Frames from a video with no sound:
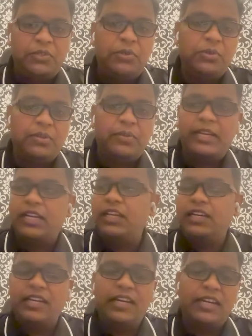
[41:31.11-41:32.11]
to quickly
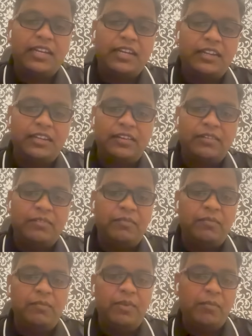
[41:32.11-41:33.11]
create an
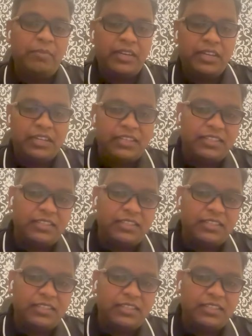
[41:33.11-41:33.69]
Web3